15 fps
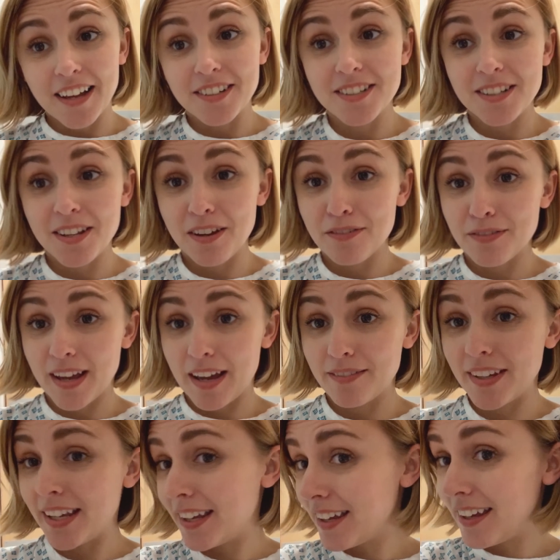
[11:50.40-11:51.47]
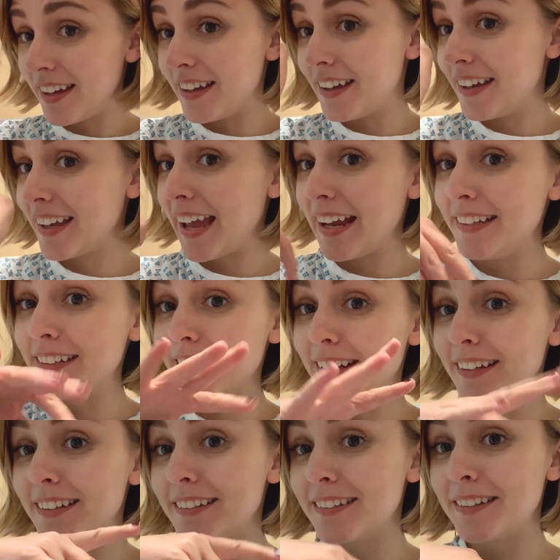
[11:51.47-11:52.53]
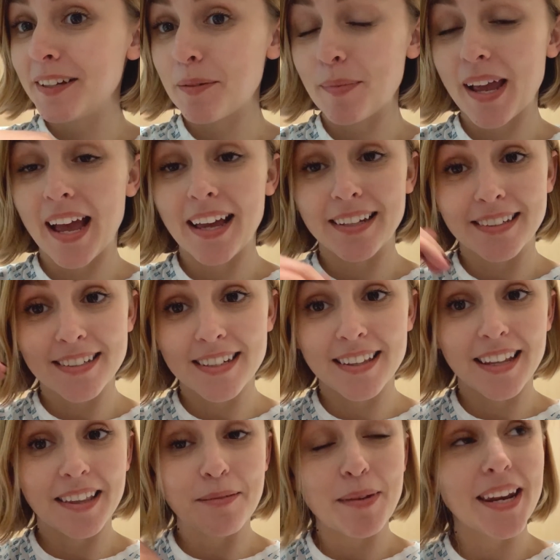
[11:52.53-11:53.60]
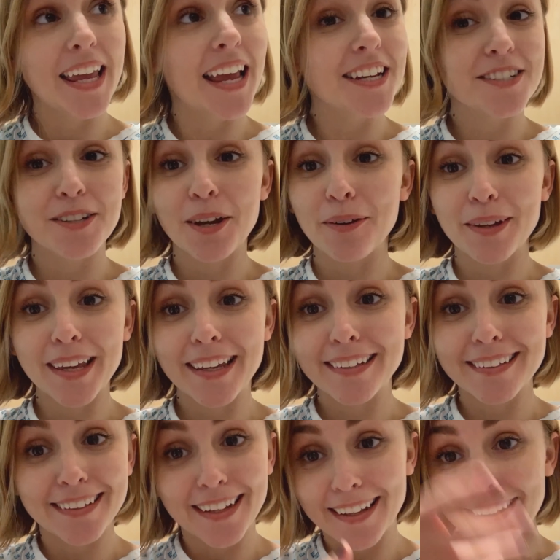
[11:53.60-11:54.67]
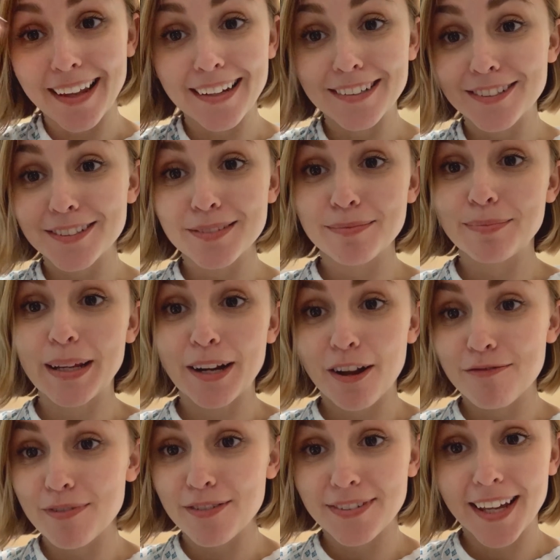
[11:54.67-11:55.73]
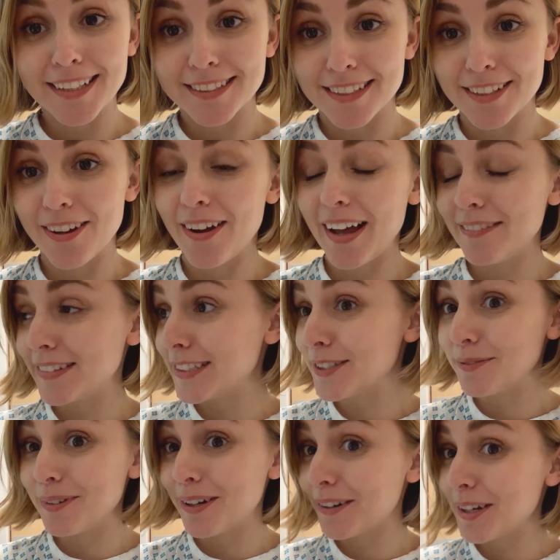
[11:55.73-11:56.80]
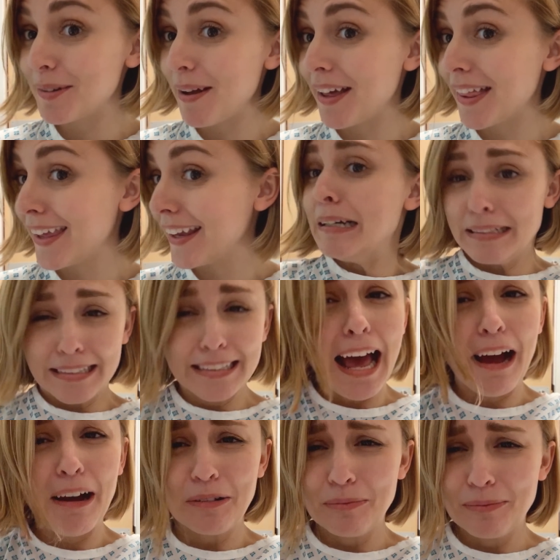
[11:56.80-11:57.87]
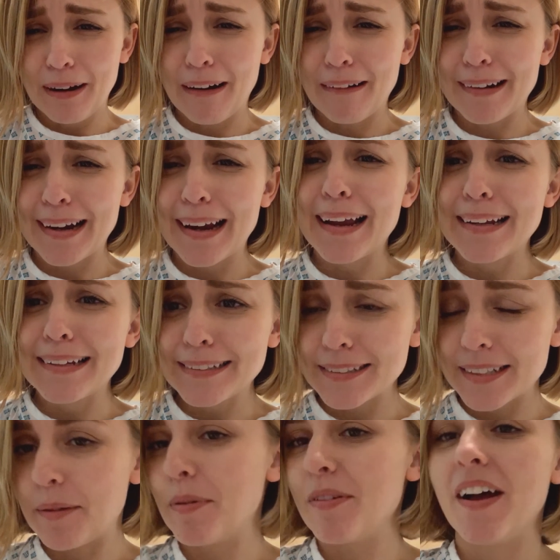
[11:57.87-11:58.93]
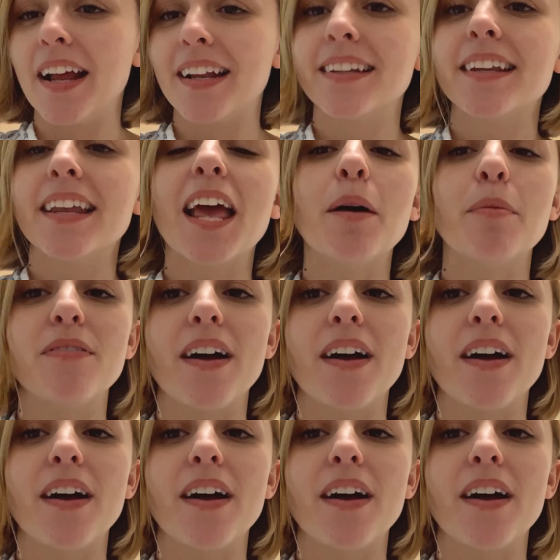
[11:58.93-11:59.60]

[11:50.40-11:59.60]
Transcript: I just love having a cannula on my hand and then the medication going in and then just being off my face and not having to worry about a thing. Now I'm worrying. It'll be fine. It'll be